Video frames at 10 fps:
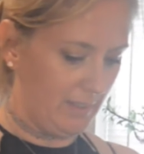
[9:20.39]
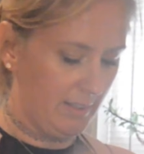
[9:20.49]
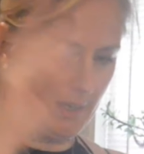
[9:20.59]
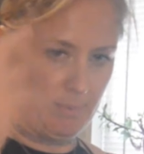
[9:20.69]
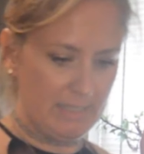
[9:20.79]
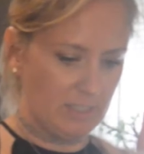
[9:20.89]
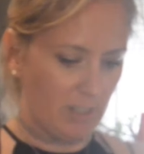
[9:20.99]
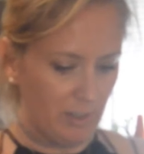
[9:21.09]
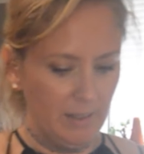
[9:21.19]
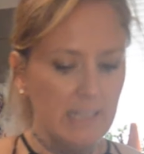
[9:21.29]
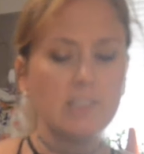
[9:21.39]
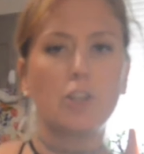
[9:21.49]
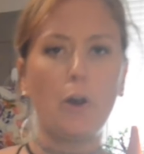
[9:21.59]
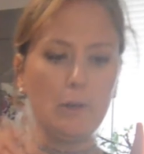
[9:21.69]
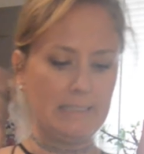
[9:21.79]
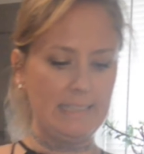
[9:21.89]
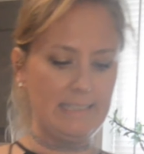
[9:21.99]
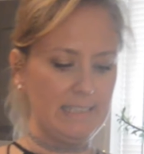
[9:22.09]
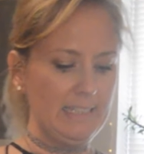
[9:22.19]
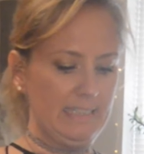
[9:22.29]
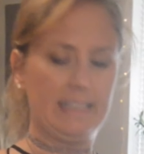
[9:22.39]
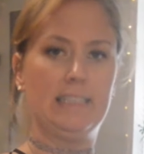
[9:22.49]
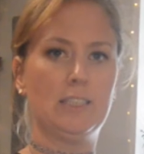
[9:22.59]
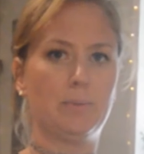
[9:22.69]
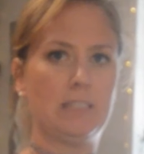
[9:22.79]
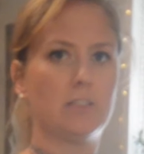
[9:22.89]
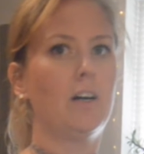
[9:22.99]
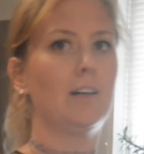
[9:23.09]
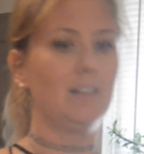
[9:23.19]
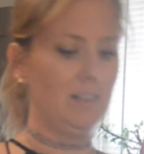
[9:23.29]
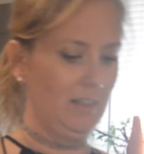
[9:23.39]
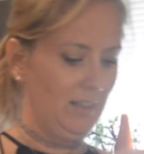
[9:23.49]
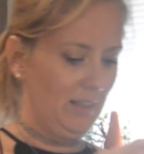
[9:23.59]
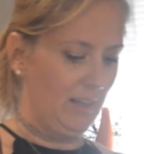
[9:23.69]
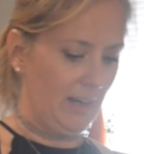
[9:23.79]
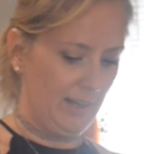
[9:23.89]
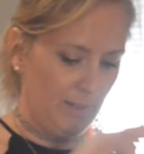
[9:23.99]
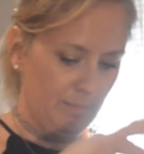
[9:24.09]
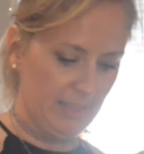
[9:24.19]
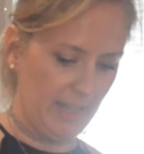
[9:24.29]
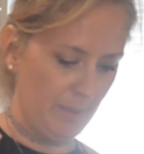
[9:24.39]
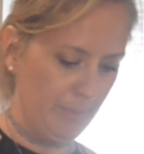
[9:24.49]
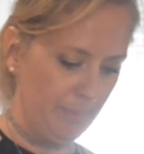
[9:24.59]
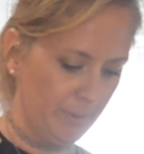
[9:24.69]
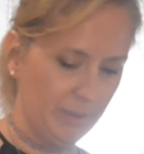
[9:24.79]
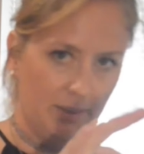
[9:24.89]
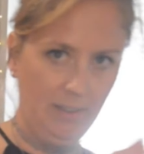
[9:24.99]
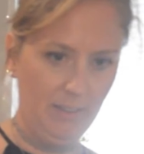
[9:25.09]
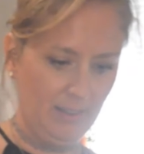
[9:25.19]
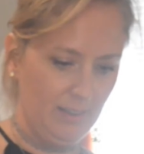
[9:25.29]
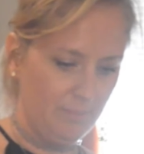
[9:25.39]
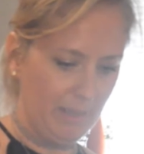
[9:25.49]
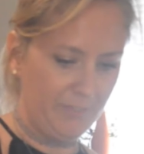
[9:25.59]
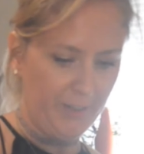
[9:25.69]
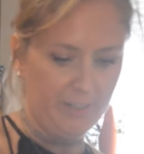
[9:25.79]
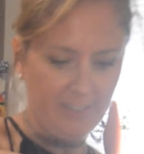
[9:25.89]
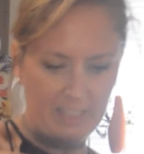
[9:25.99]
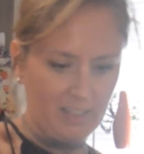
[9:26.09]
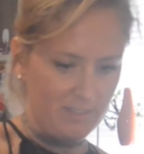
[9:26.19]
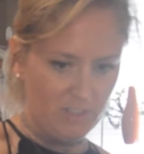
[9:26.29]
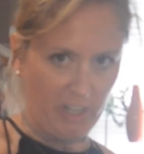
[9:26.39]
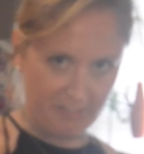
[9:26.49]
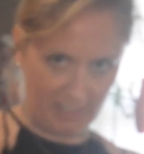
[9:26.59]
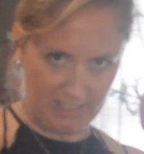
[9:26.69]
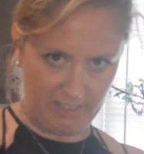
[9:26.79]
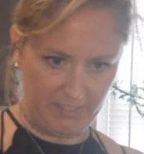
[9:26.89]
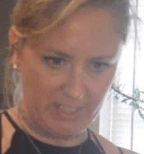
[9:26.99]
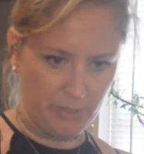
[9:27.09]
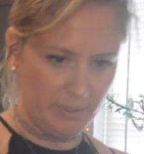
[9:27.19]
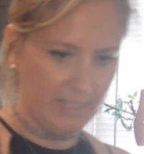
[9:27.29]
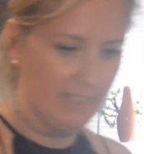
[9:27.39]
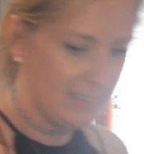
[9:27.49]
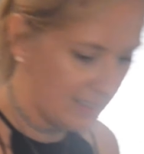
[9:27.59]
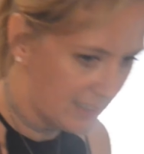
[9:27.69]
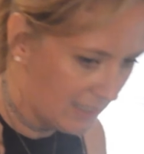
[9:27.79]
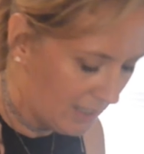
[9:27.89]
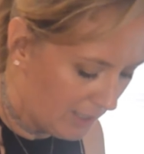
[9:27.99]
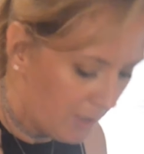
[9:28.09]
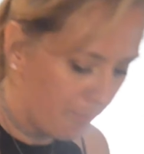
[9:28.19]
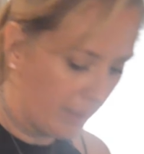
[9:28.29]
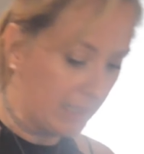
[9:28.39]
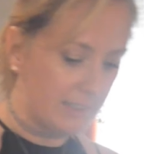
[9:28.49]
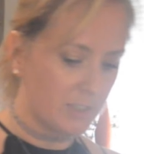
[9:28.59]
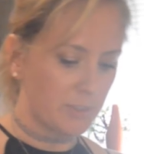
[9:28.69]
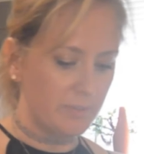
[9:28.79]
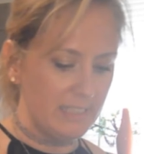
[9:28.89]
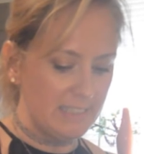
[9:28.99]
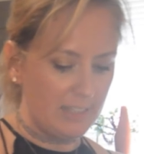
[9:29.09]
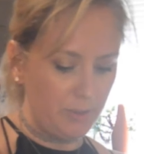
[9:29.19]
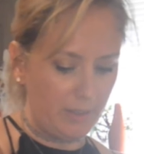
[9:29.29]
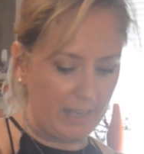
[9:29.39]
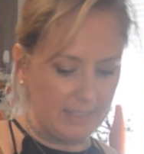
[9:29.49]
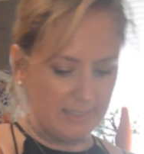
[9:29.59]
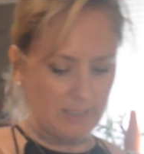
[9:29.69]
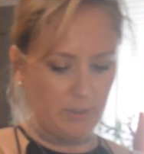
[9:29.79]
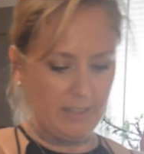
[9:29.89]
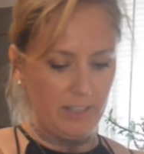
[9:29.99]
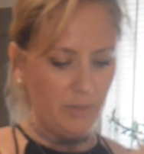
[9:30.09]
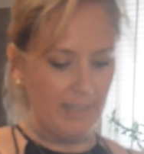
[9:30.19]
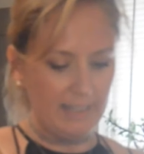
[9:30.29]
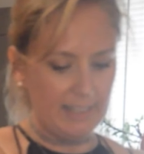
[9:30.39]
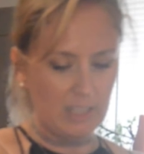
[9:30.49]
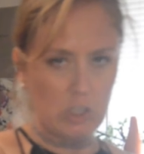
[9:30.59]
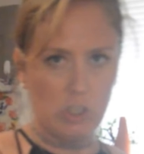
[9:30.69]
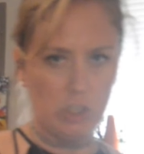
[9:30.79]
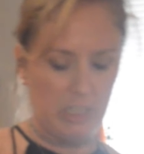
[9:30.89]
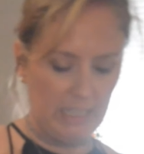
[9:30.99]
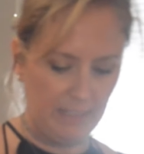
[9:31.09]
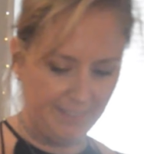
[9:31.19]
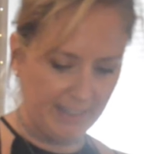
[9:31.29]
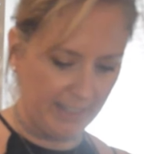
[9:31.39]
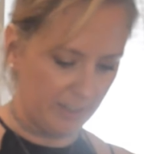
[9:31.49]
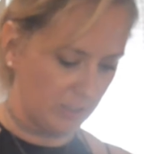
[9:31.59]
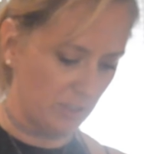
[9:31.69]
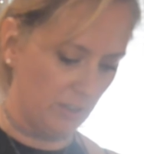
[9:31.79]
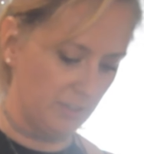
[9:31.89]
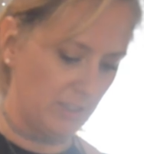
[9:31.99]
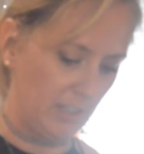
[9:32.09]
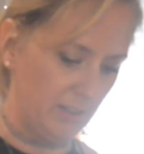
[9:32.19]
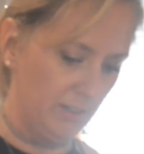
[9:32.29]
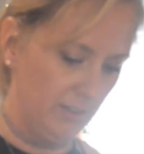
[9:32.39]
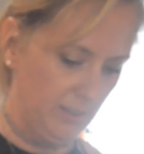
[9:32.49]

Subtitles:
got my salt. So seasoning things with salt. A lot of people make fun of like chefs on TV doing this. But there's a reason they do that. It's so that you get like a good even layer of salt. So